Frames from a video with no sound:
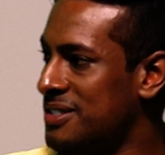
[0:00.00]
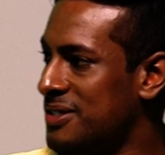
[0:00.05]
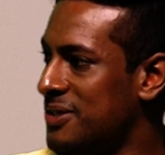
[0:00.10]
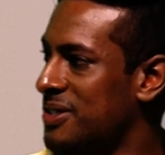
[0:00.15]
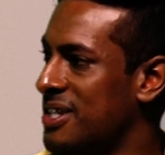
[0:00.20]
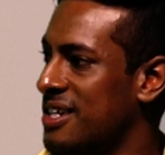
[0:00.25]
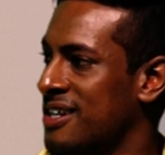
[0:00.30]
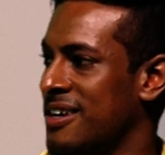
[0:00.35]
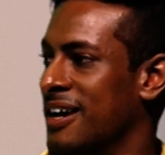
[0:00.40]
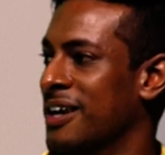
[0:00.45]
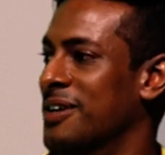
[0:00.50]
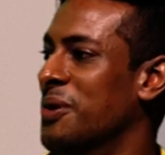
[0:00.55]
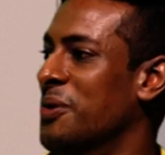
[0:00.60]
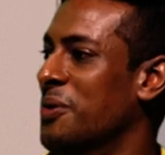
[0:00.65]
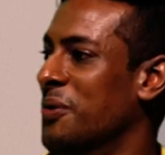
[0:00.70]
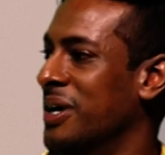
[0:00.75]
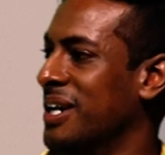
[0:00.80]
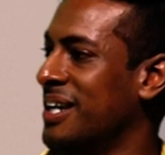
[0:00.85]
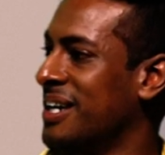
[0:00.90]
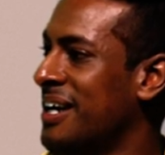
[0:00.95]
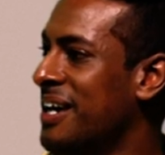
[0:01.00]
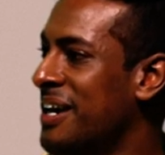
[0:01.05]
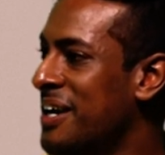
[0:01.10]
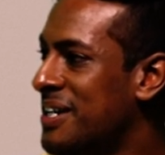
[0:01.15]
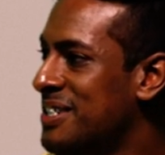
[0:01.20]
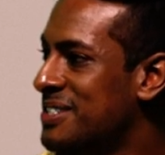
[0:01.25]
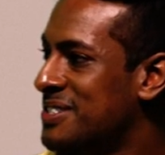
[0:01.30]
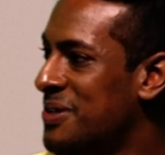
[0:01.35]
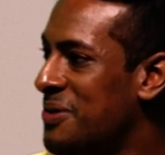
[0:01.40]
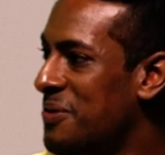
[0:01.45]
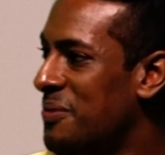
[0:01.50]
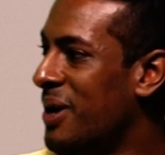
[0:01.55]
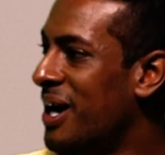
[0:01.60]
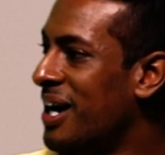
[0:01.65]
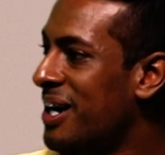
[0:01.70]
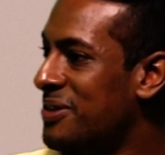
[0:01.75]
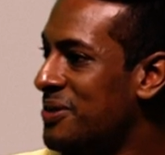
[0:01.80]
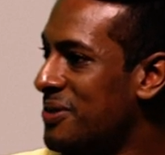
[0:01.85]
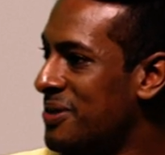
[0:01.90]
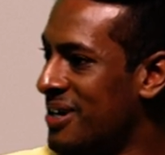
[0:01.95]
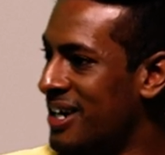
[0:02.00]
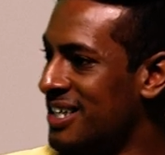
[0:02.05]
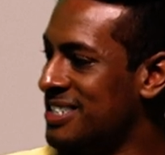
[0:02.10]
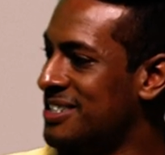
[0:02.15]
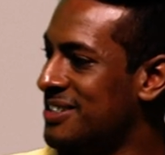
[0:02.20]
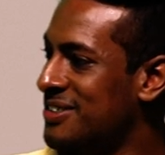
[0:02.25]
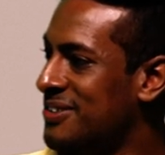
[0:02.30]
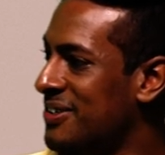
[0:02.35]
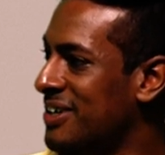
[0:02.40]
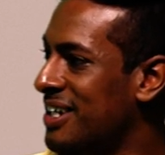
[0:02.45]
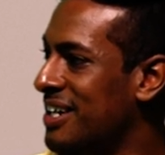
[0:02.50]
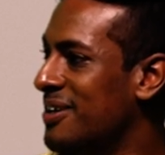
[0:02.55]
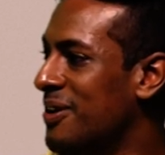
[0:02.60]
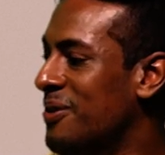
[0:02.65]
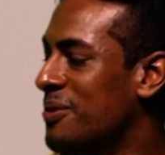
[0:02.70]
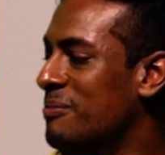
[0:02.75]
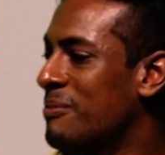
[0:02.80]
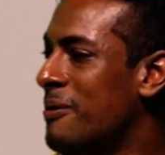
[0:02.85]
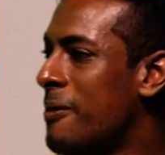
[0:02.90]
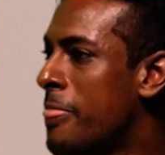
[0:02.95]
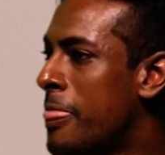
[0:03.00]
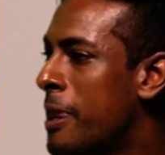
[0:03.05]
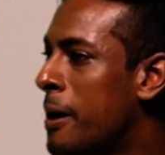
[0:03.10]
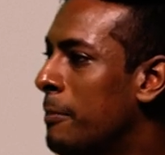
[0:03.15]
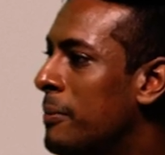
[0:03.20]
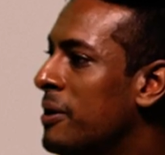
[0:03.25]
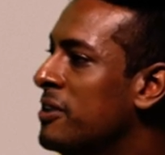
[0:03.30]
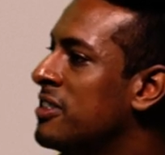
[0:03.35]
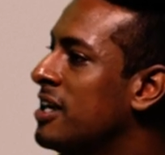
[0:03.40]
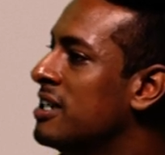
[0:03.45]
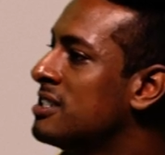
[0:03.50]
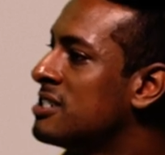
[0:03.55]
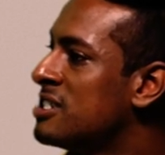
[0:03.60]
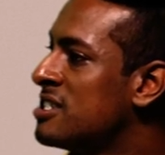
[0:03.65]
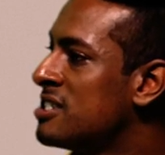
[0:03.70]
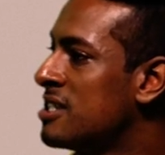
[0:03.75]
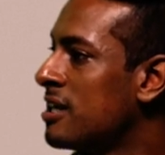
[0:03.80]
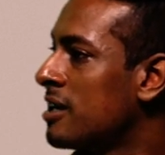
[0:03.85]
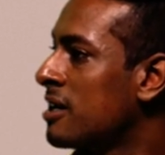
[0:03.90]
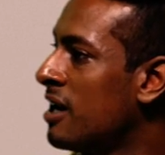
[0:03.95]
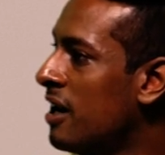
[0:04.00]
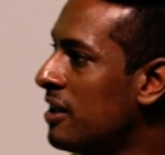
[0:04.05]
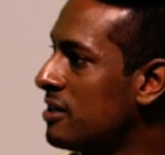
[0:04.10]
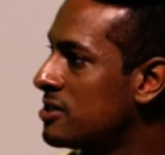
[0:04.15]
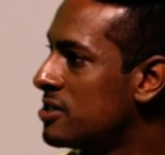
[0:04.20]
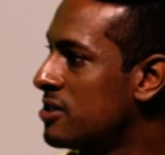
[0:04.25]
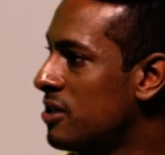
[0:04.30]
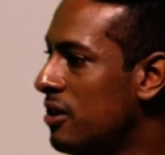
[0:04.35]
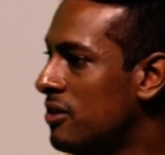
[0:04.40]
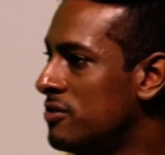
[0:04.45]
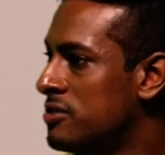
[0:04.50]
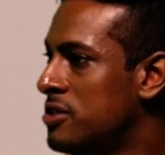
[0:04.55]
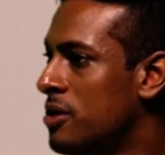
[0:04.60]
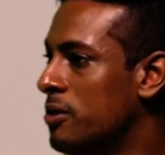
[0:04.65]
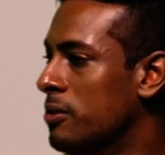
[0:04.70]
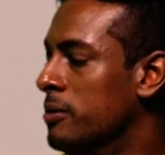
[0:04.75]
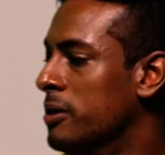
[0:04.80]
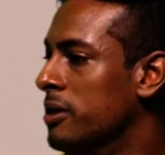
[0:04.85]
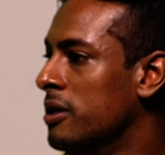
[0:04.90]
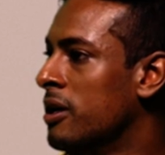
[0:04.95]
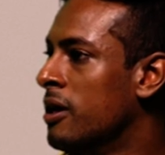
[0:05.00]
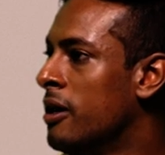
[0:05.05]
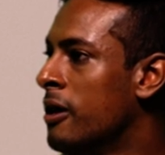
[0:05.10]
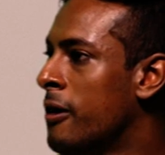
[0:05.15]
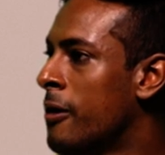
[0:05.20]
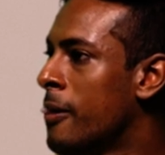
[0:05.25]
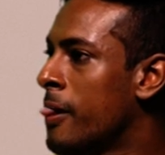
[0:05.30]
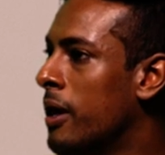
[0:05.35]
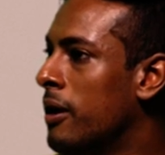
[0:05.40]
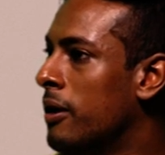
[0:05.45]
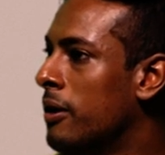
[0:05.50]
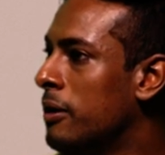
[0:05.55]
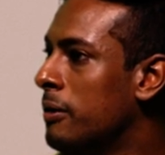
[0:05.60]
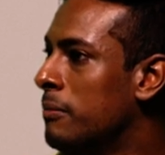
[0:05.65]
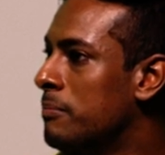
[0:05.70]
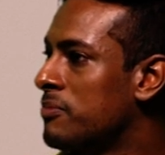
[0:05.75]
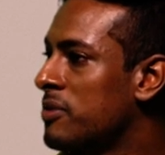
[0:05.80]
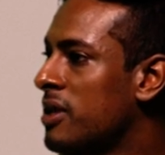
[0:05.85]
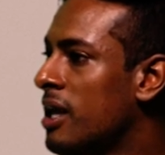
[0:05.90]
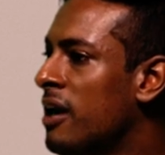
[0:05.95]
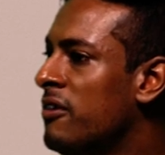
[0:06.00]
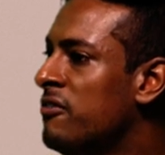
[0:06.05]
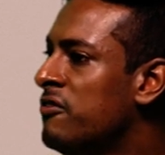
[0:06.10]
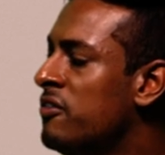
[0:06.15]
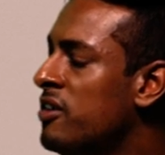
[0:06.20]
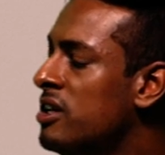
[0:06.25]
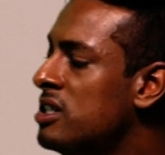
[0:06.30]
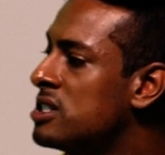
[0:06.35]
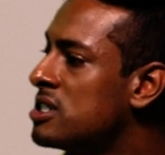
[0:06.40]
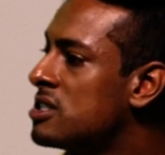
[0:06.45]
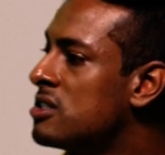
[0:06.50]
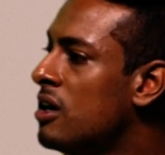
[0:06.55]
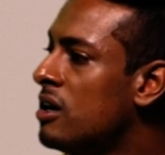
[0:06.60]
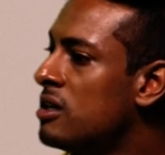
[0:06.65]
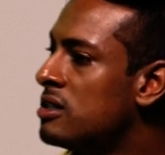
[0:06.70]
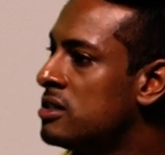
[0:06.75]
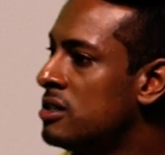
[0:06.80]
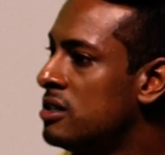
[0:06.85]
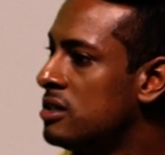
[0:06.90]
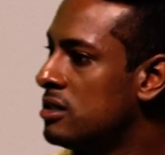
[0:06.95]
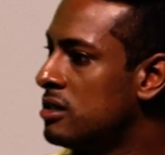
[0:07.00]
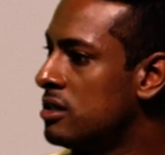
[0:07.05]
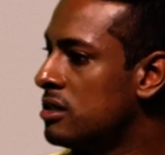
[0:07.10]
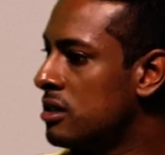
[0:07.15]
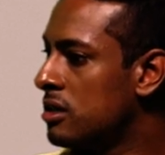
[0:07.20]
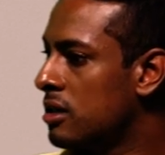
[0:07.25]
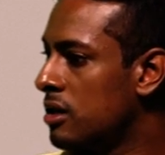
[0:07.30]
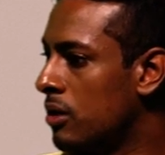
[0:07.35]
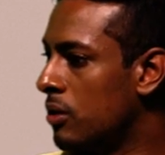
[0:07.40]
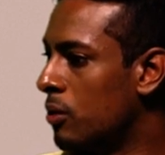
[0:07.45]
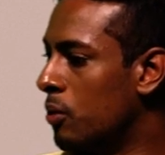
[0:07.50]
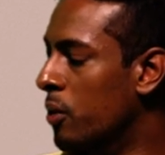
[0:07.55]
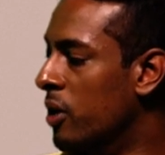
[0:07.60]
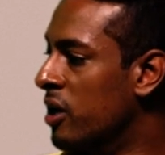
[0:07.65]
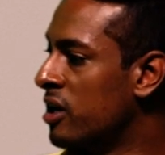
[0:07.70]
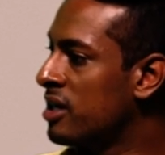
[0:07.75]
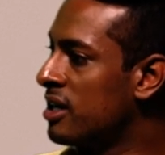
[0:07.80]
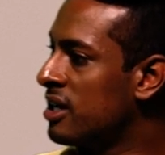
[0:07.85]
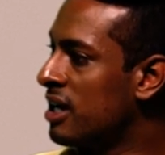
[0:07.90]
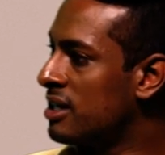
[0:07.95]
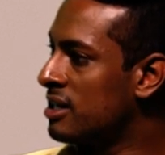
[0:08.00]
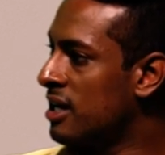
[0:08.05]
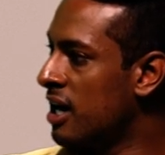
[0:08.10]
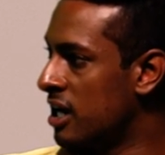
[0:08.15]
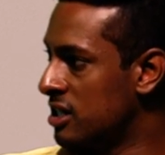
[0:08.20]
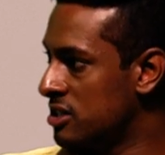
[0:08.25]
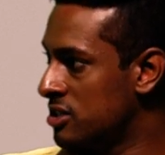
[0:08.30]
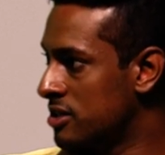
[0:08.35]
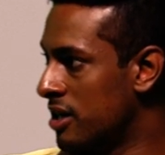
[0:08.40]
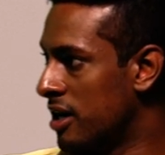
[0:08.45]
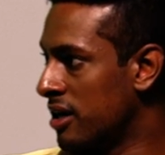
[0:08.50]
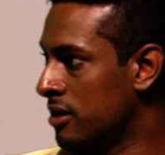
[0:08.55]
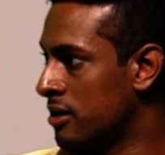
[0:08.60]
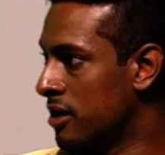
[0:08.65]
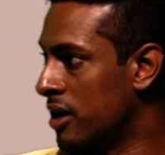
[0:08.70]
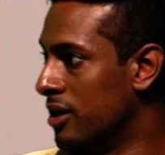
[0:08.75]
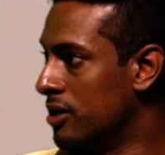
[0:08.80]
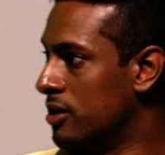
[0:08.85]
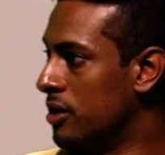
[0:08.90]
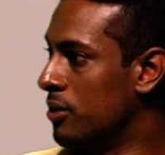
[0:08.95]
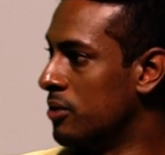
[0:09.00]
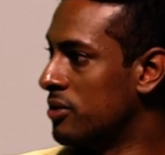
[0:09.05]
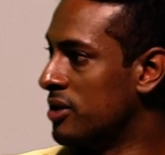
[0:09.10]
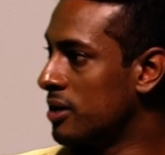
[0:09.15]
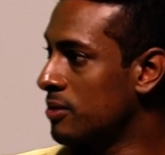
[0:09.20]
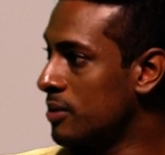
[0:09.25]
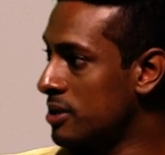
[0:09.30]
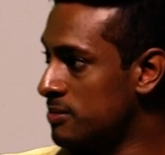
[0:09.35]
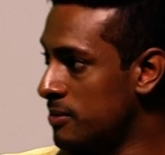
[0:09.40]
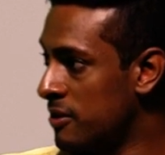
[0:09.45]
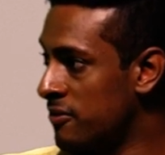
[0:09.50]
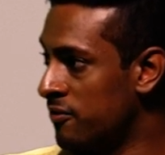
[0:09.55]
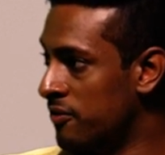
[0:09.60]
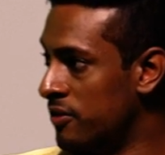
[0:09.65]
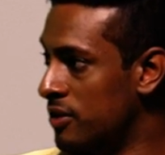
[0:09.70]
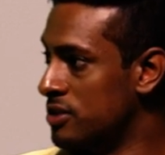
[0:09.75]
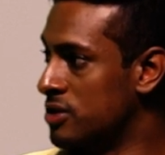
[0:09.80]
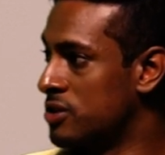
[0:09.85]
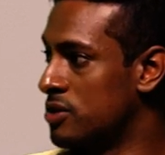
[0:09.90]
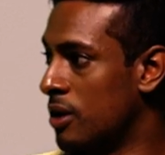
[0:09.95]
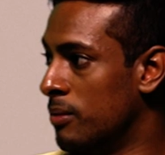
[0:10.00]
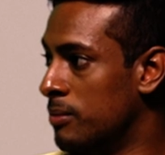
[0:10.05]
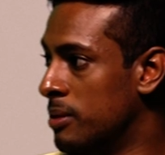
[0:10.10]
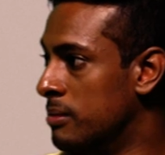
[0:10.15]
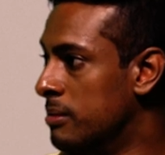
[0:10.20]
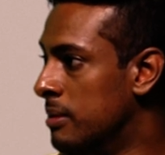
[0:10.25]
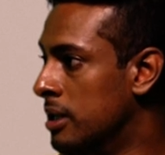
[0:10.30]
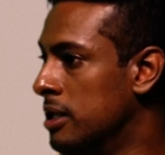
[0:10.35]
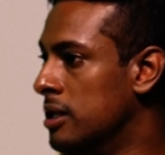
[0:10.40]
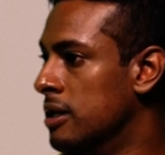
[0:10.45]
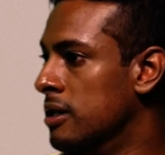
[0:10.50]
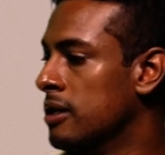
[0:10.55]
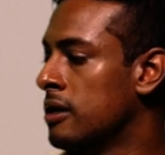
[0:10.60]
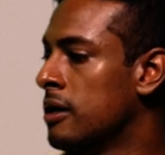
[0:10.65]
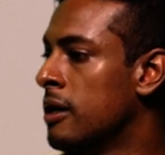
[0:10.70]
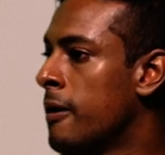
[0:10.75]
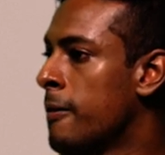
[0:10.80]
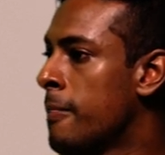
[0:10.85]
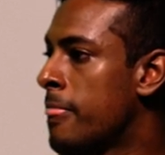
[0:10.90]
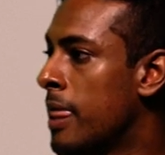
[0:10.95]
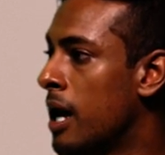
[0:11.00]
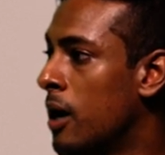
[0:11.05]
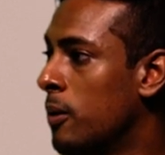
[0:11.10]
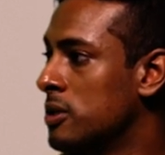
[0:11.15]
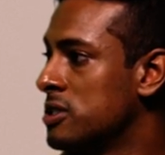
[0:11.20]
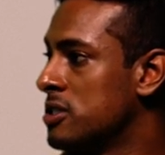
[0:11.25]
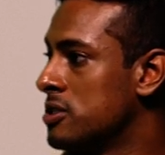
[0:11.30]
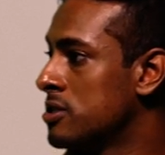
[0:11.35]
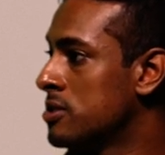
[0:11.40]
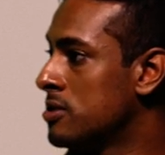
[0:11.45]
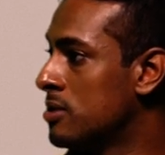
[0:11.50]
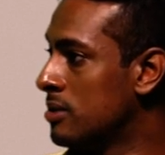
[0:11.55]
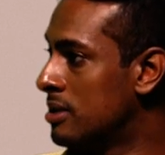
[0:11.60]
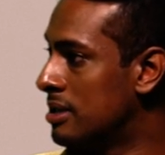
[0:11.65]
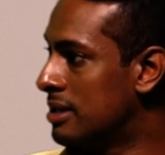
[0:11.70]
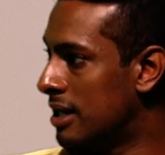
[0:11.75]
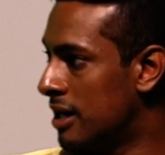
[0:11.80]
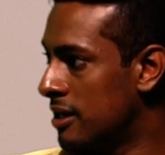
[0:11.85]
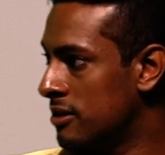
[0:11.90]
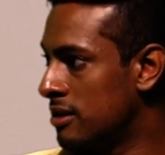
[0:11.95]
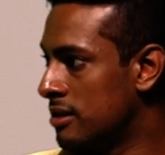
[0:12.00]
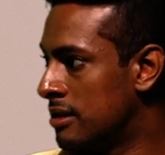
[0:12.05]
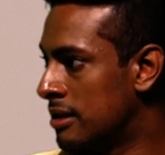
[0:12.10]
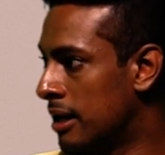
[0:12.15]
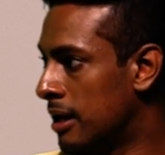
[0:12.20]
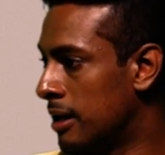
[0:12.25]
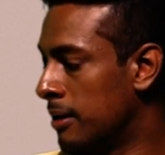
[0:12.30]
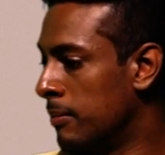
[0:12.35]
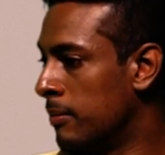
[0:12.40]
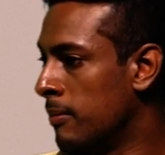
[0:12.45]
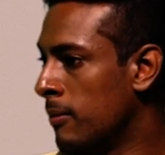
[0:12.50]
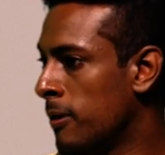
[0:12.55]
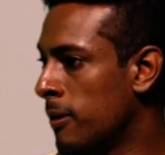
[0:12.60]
isn't going to run away, so why are you rushing to get home? But that's just the culture of Joburg. I first started working at Hashtag Radio. That was my first job in media. I was a student at the time,